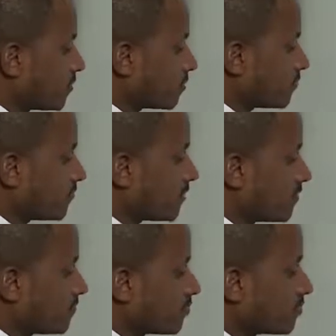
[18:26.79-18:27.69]
group
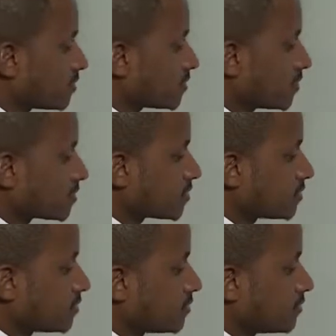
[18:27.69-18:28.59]
5, group 6,
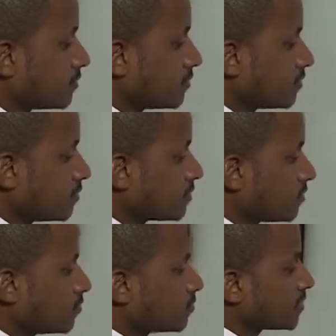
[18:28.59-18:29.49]

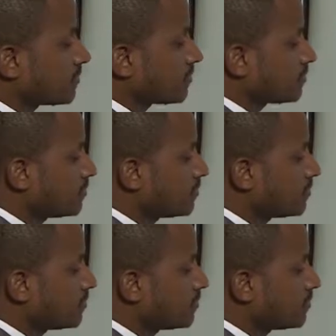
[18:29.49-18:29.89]
group 7.